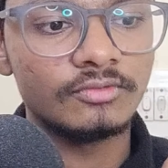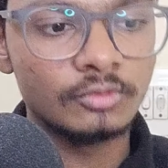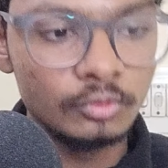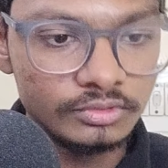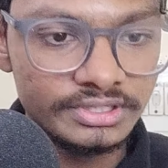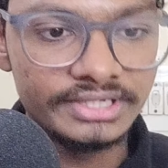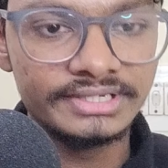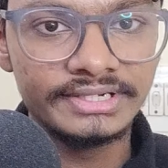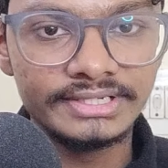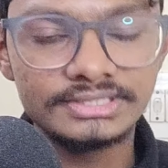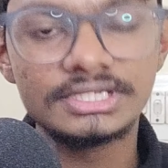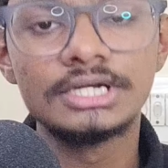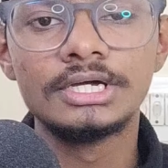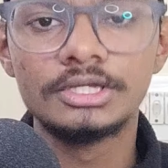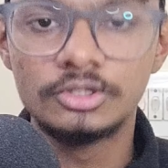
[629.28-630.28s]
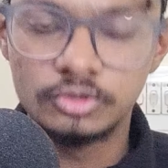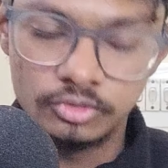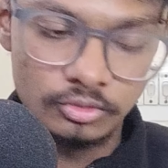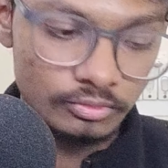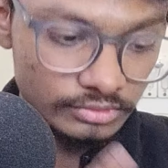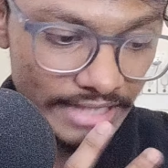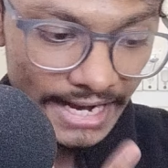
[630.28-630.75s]
2-3 days,
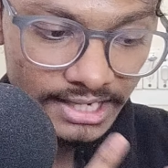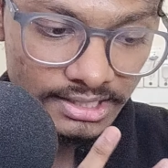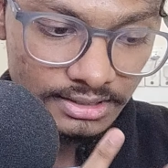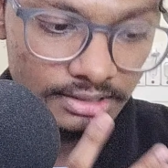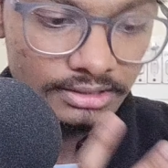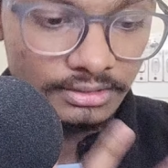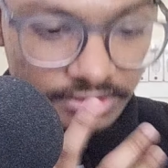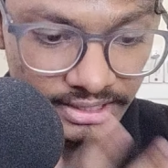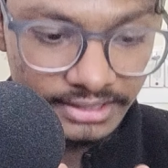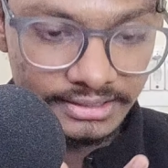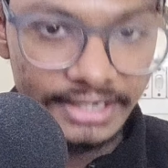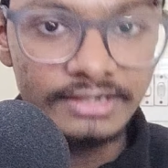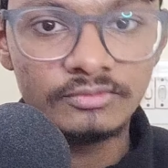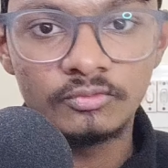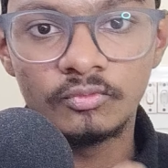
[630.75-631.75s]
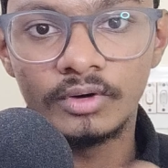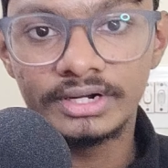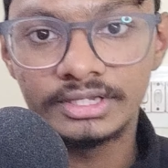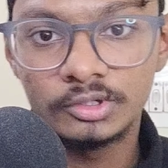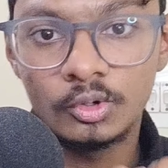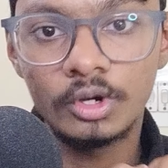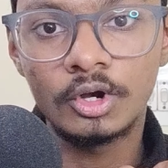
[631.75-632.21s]
that thing, right,
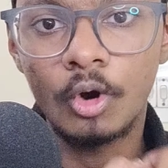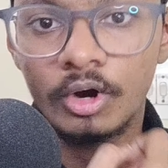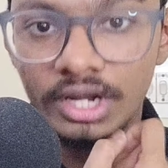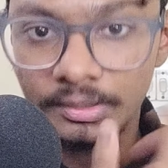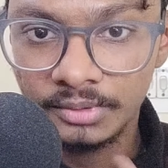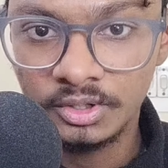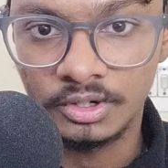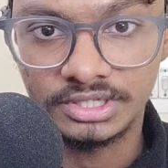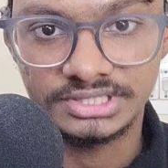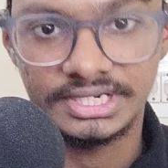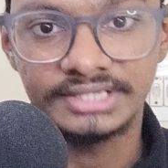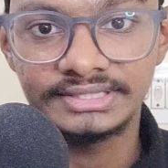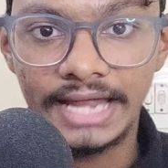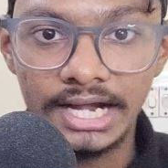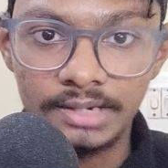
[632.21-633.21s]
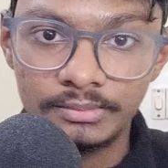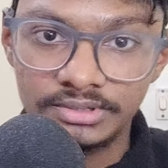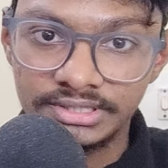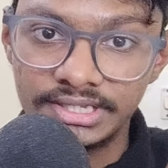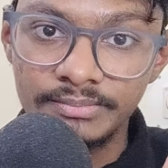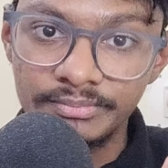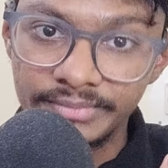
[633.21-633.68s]
what you are not able to understand, that
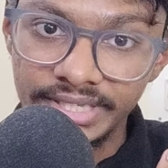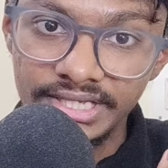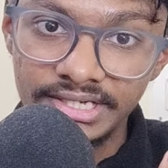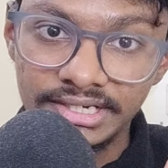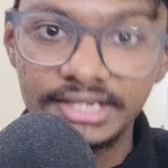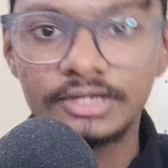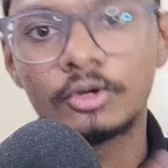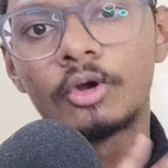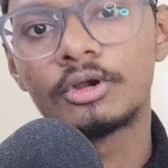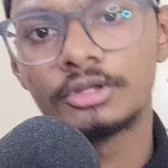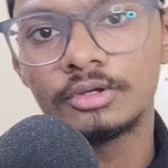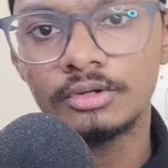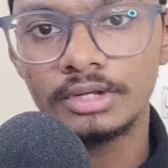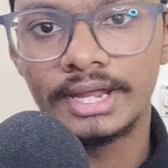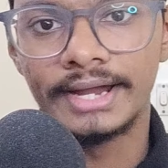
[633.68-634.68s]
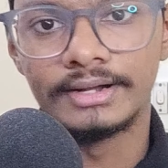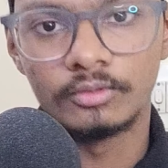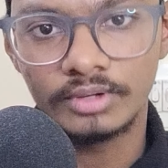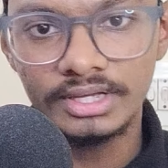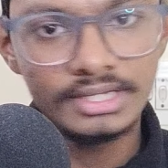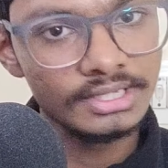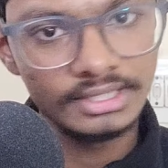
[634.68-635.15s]
thing may click on your head.
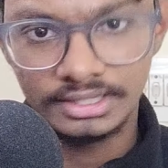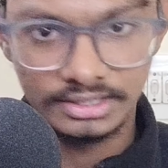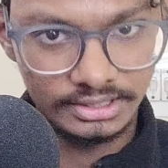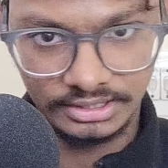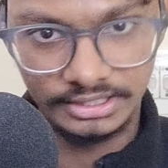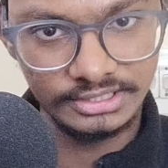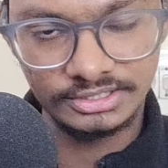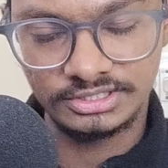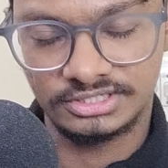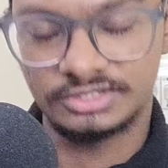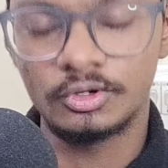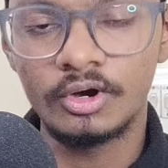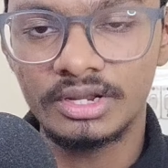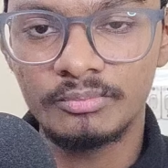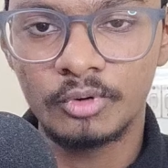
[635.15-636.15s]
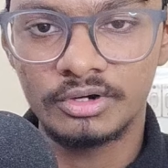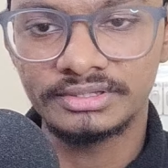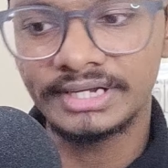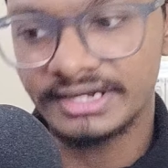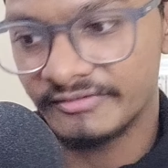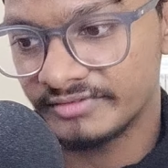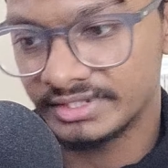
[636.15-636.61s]
Okay, it's not important
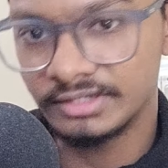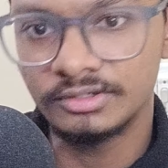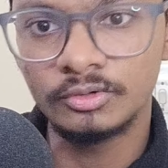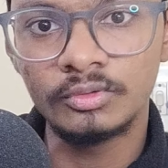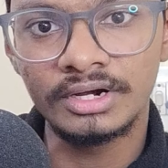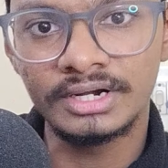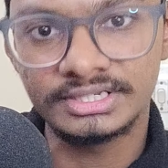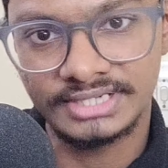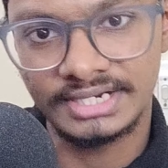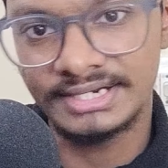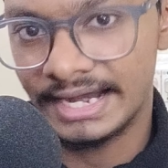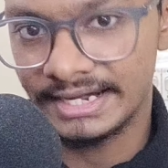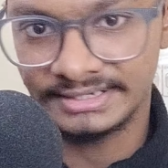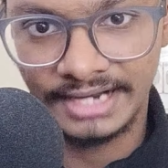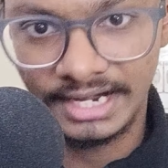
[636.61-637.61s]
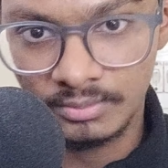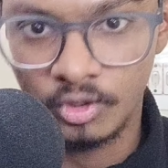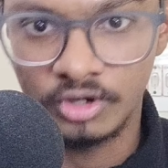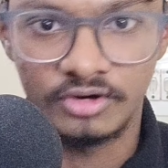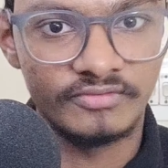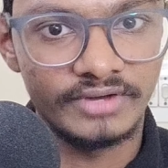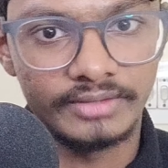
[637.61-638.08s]
that everything you will understand at that
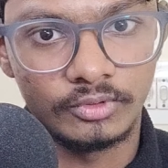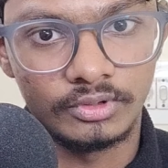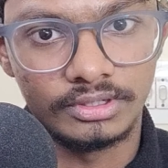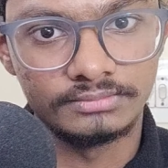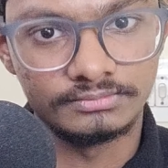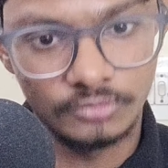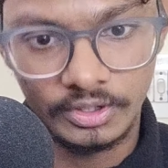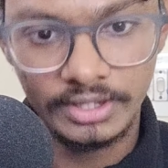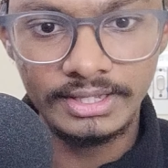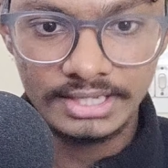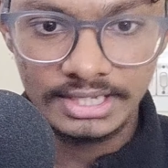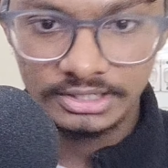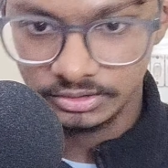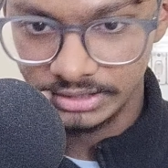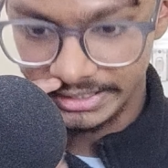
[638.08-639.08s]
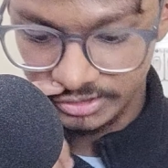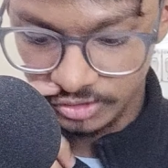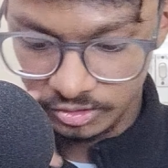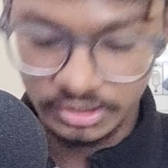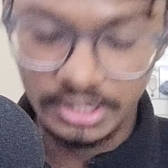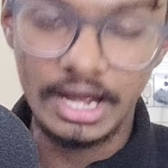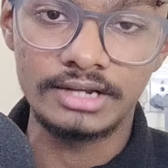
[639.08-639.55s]
point of time only. Okay, so that is
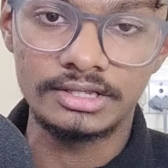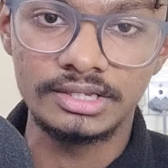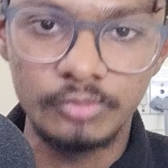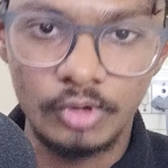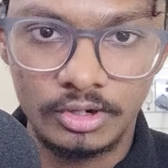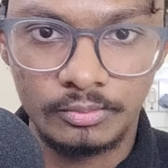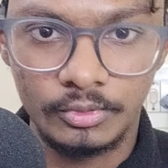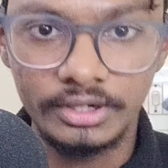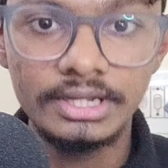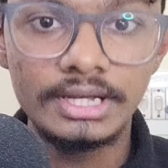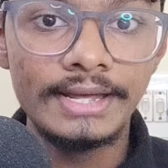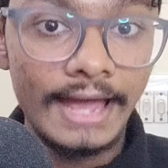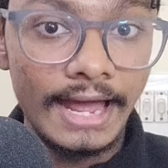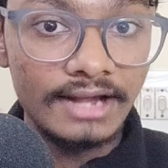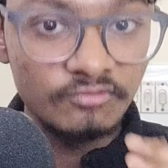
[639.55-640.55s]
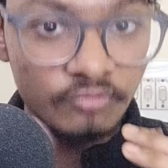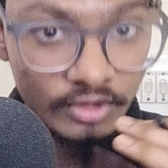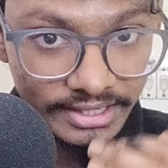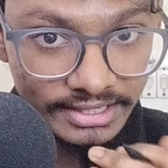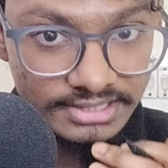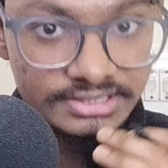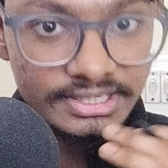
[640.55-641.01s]
also another important point. And
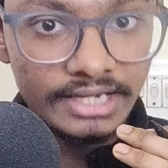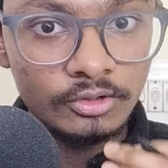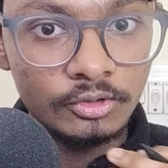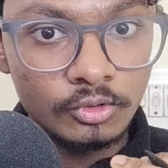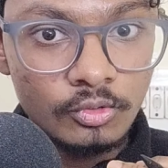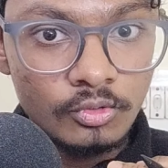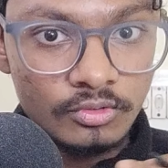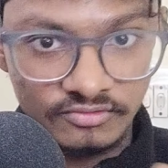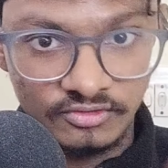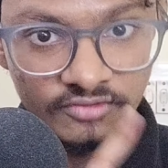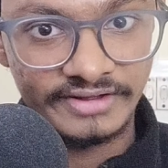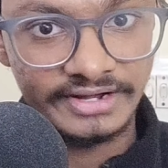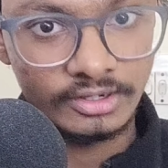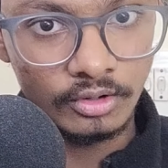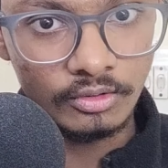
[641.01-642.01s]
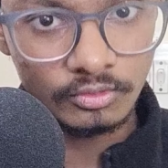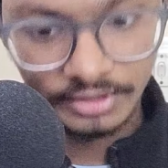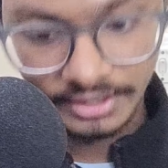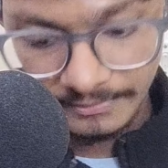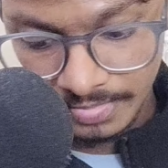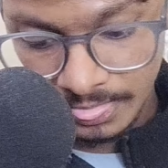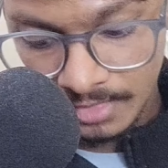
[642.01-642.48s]
what else can you do for Verilog? Okay,